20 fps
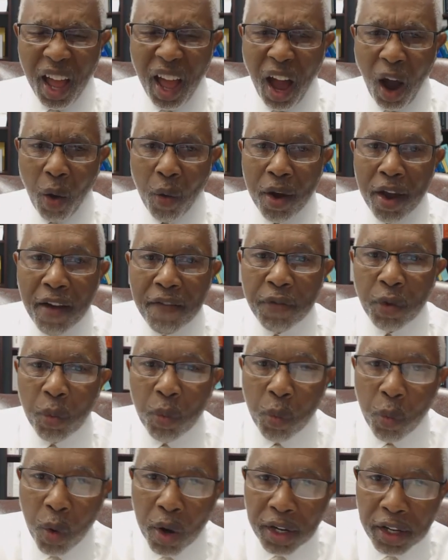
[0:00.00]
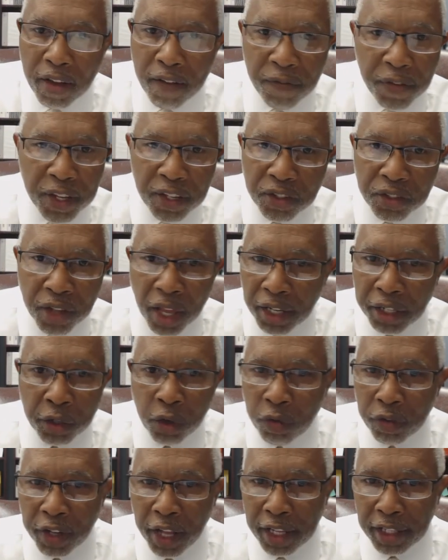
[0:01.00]
However, what if he's not
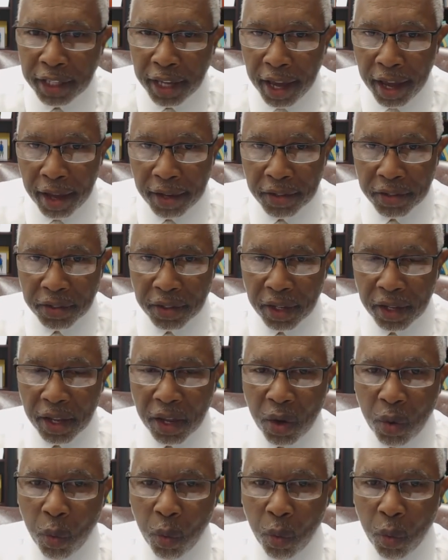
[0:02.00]
an overnight guest?